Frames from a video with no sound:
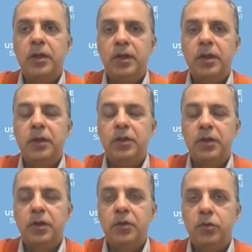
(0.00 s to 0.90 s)
get
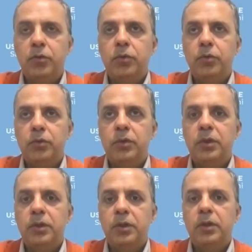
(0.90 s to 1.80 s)
into
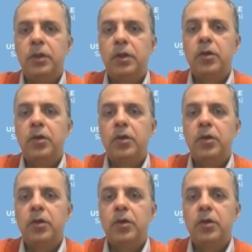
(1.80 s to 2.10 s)
the